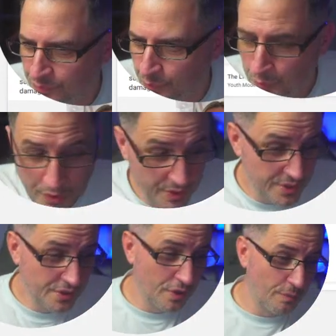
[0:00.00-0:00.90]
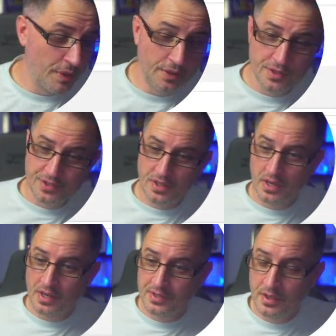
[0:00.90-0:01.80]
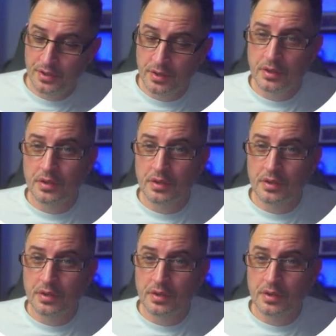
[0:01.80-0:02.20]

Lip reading: This is going on my list, and I can tell you,